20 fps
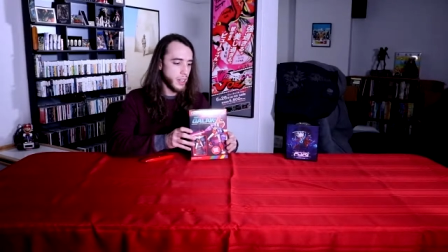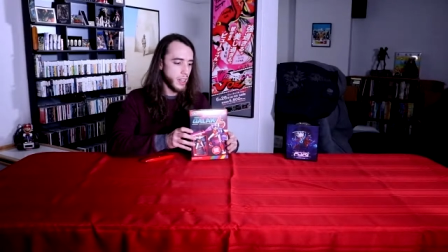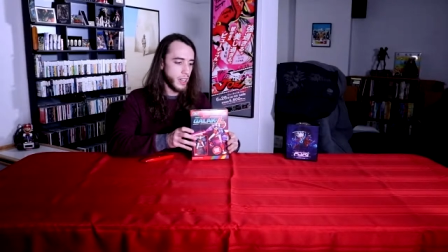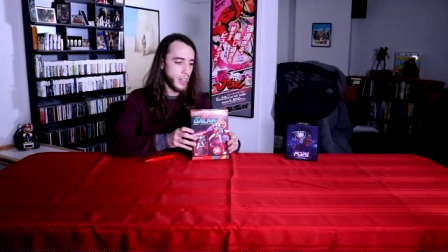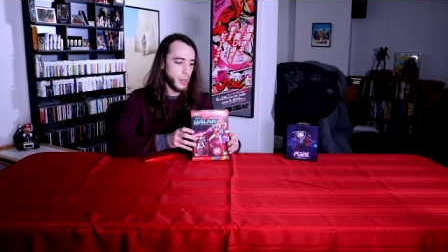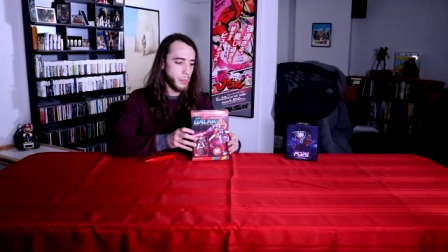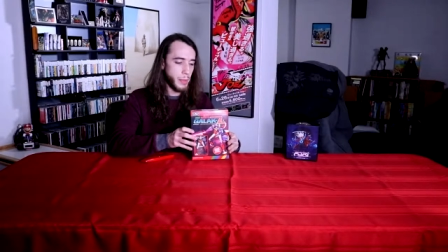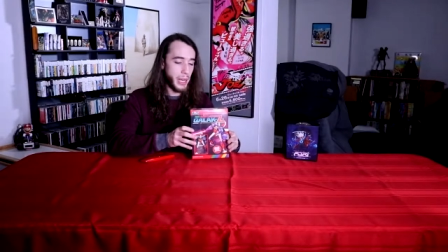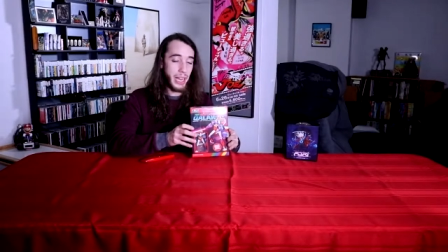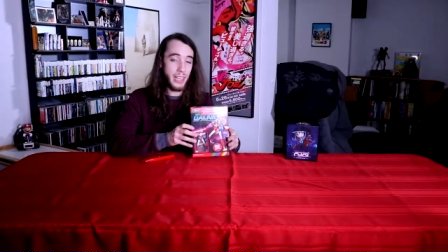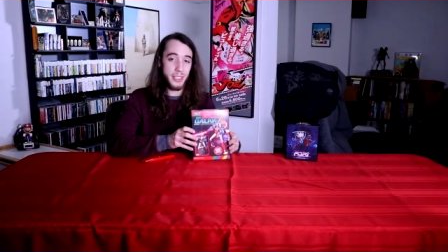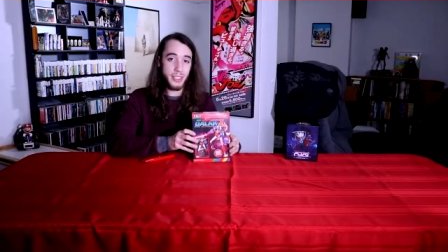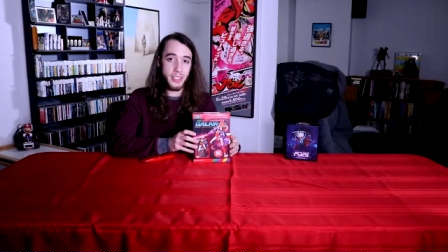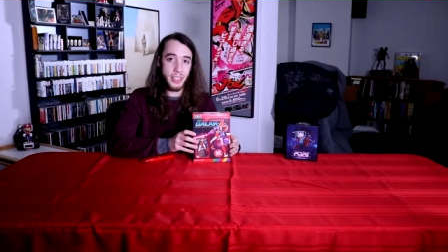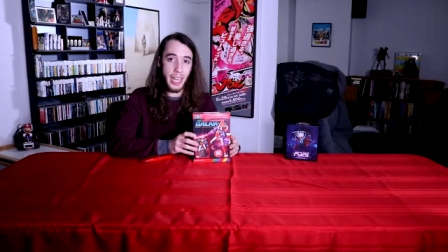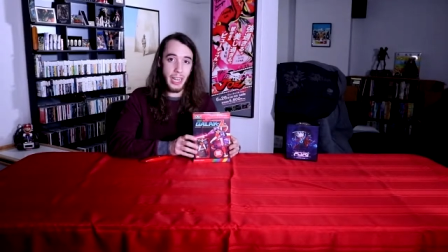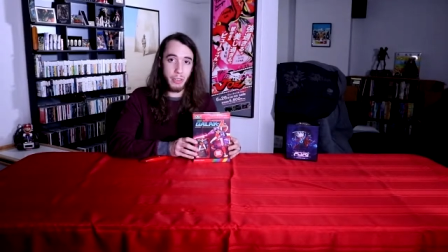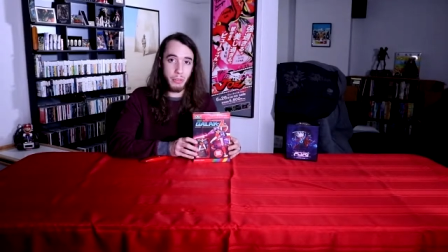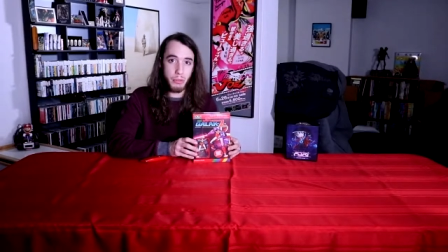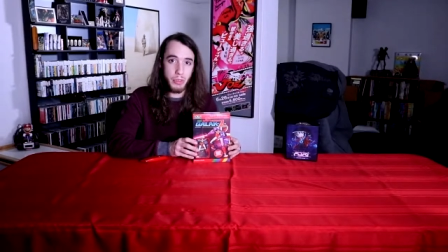As
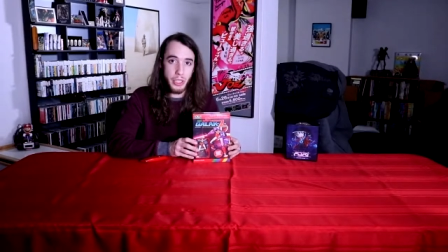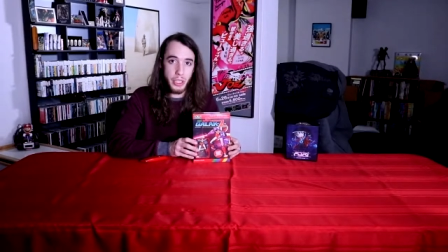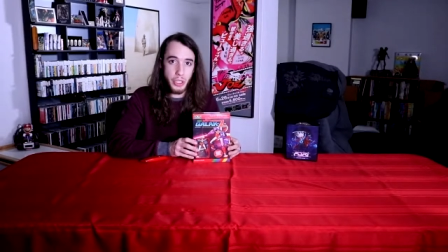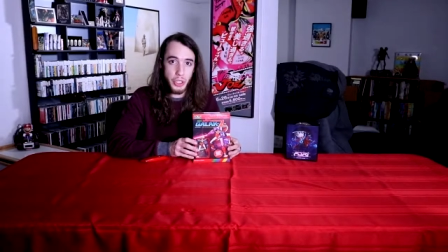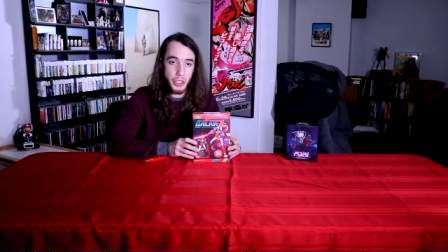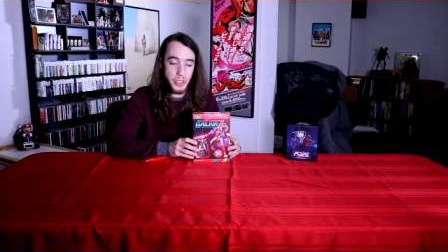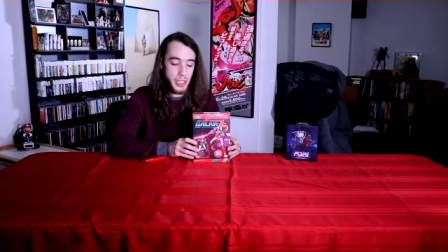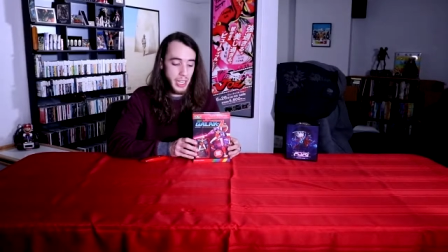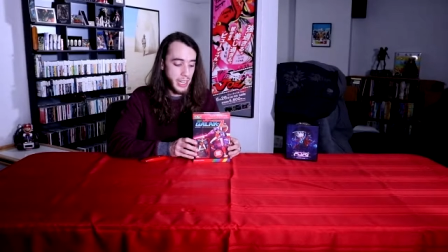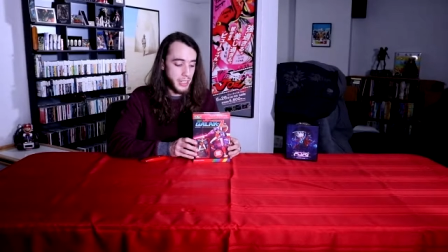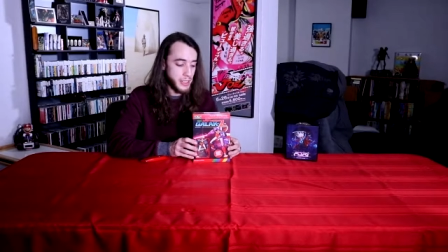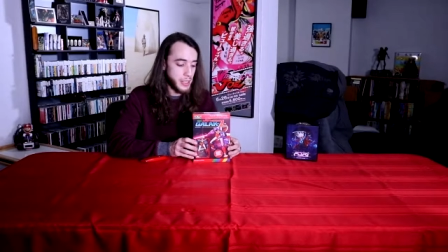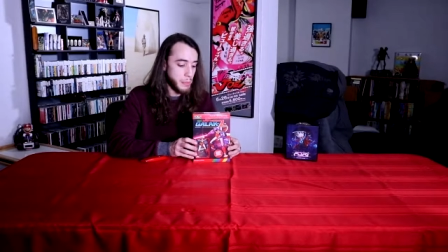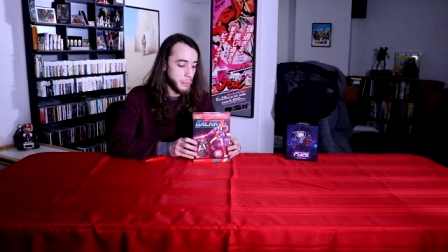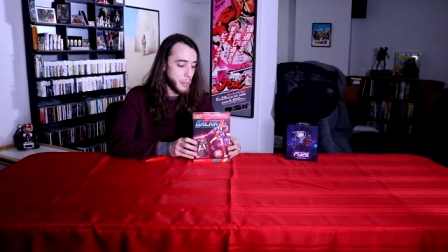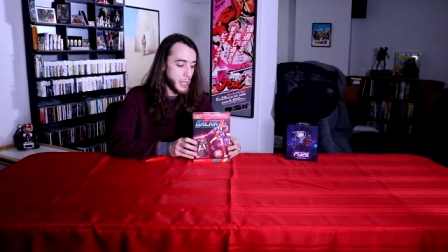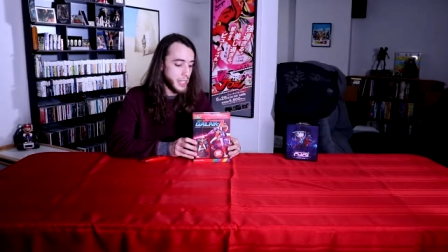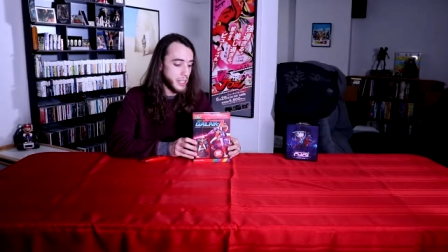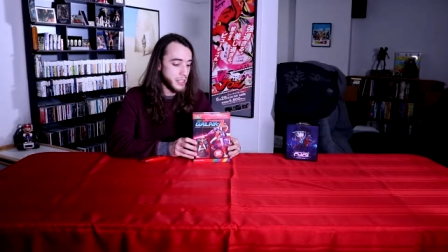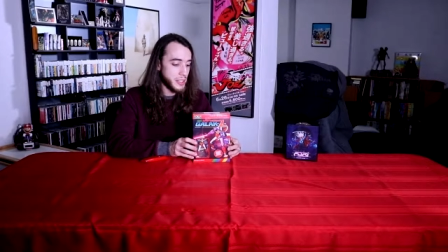sacrilegious as it
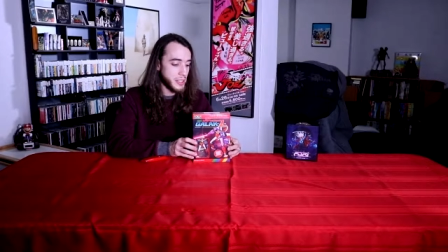may